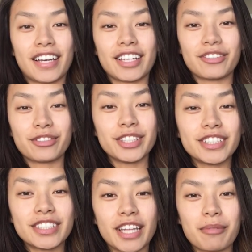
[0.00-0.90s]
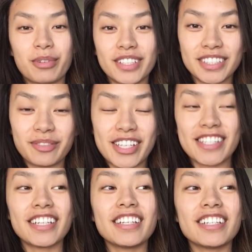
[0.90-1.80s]
I have reached that point in my
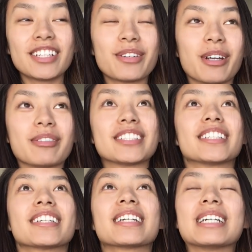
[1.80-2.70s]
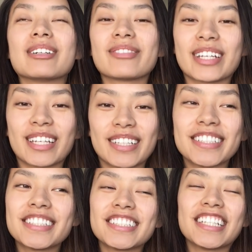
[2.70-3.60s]
studying where I'm just like, oh my
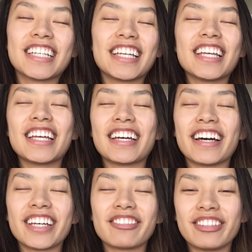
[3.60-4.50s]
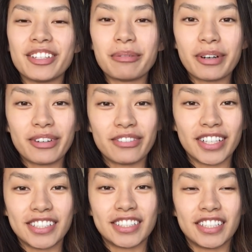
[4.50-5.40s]
gosh, I have no
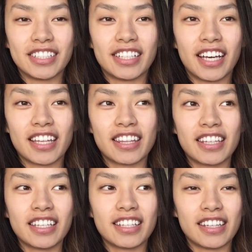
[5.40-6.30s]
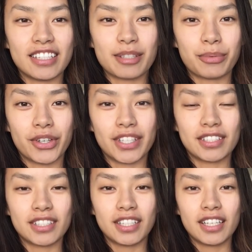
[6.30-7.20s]
motivation. I think at this
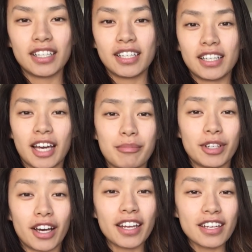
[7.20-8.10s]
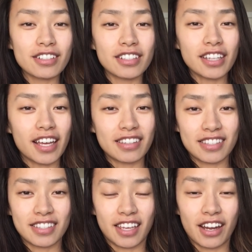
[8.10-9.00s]
point, I'm not actually that
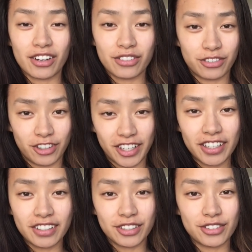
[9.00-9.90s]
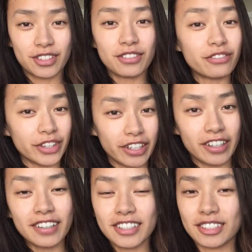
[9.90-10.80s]
scared for it. Usually,
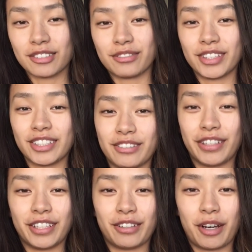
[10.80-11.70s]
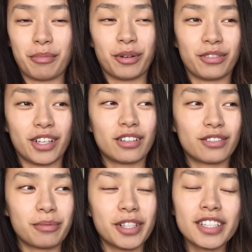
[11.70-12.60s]
fear is a really, really great motivator
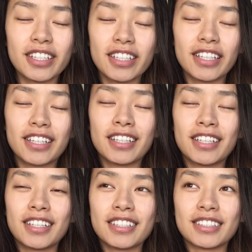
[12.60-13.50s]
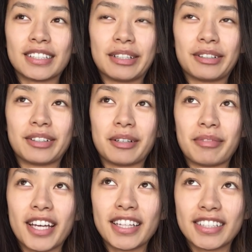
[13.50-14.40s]
for me. So,
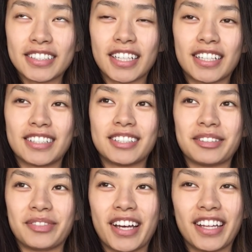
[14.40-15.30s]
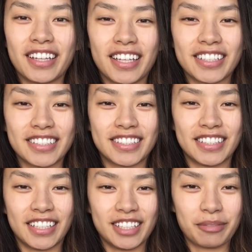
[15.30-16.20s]
I'm not that scared, so I'm not like
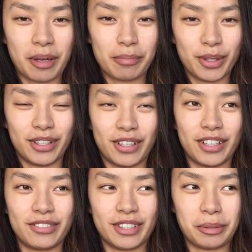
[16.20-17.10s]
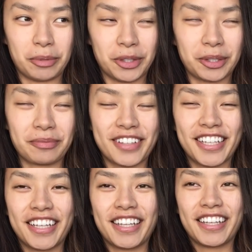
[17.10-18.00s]
studying my booty off anymore.
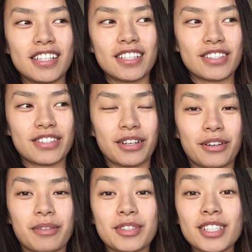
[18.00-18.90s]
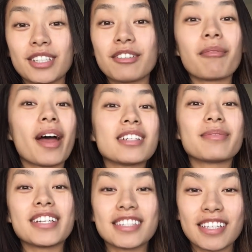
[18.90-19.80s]
So, I'm just gonna
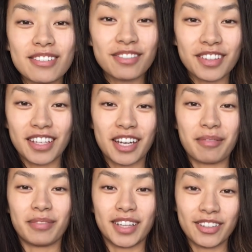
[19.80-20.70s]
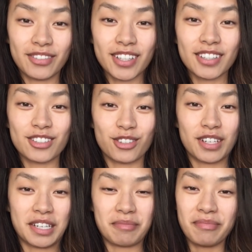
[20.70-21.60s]
remind myself that I'm living the
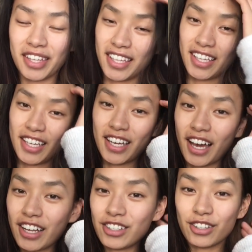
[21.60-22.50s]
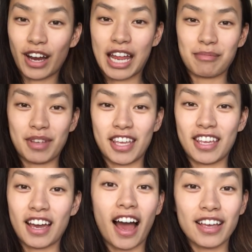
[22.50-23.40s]
dream. Undergrad
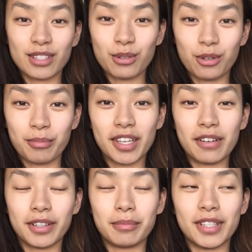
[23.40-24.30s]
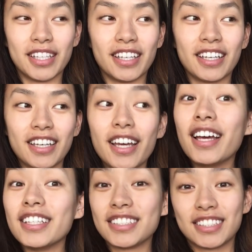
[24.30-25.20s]
me, high school me would be
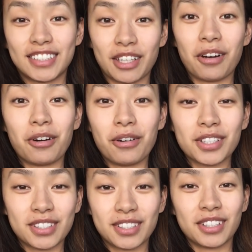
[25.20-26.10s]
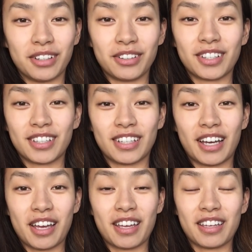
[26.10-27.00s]
so stoked that
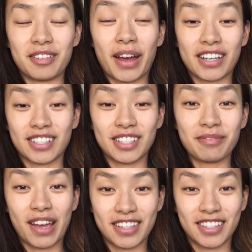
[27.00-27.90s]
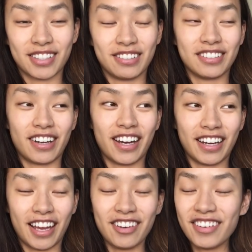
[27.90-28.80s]
I am actually in med school right
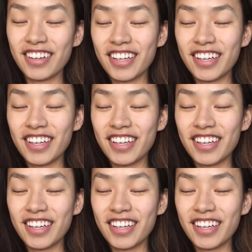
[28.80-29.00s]
now.